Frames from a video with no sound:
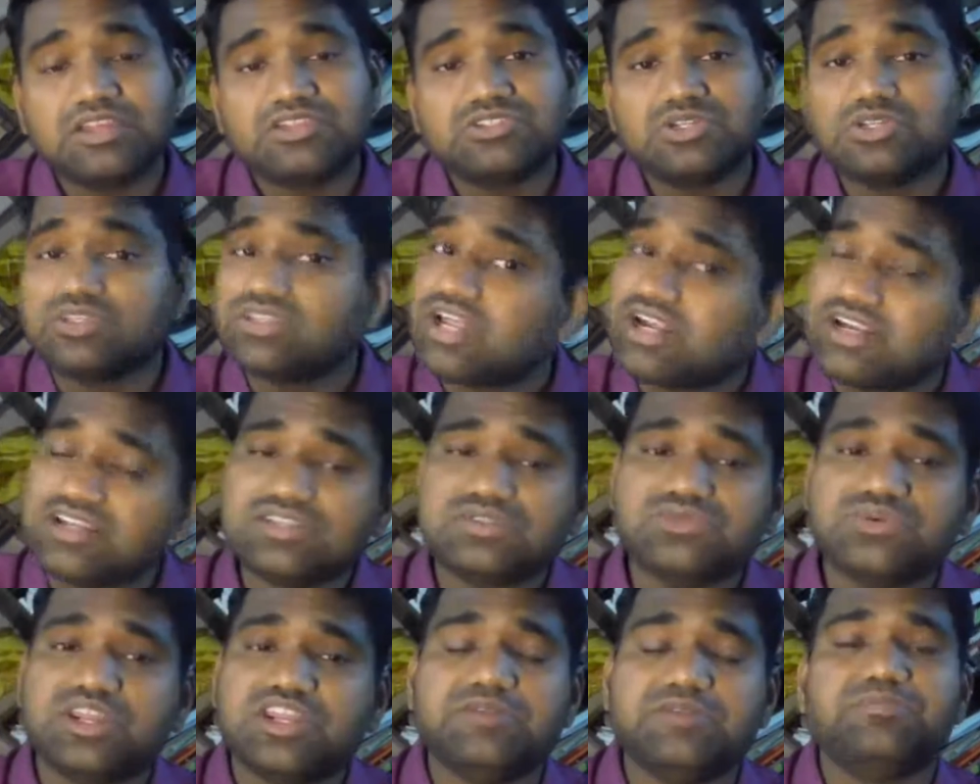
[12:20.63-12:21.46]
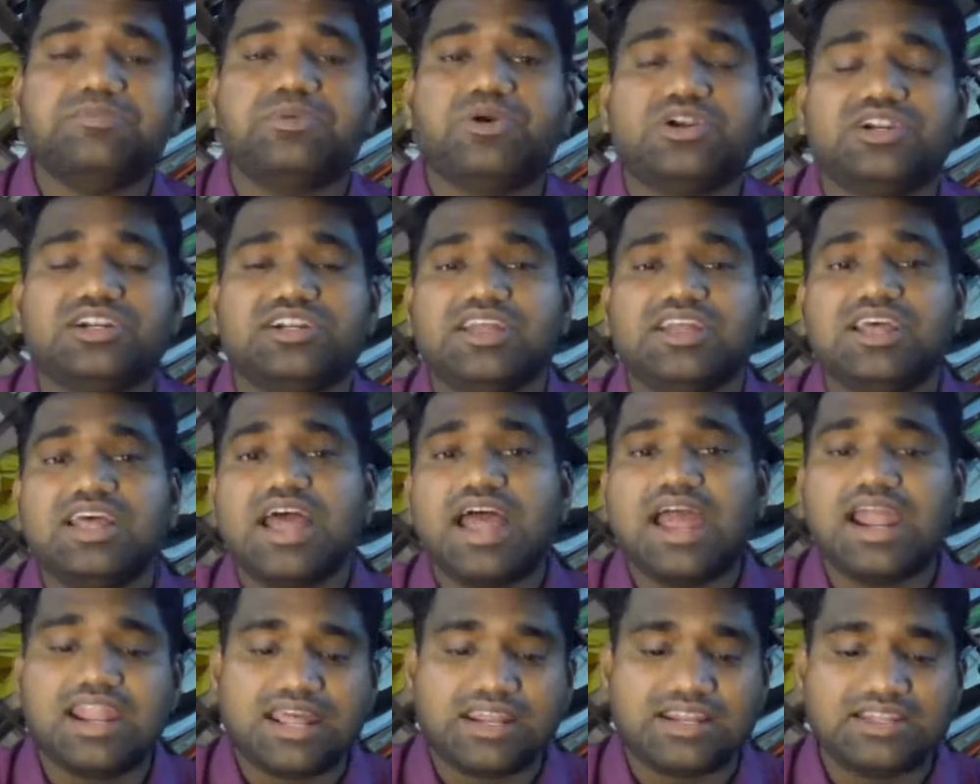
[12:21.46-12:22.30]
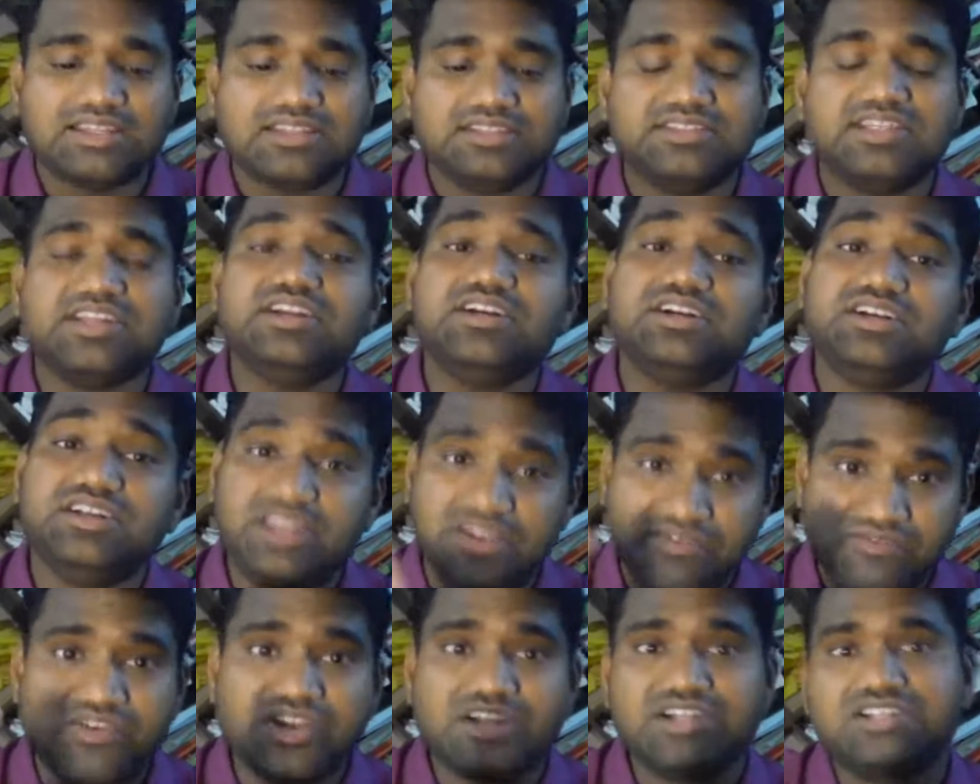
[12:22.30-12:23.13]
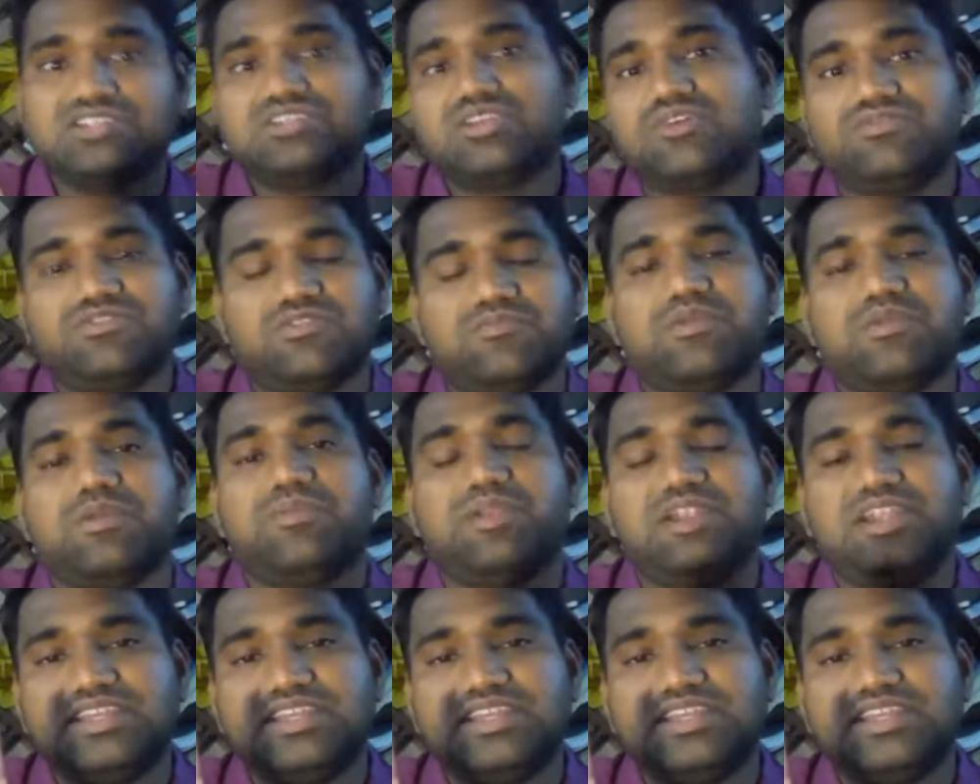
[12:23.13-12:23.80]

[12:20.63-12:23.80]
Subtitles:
So that is very important. And another thing, defects of the baby.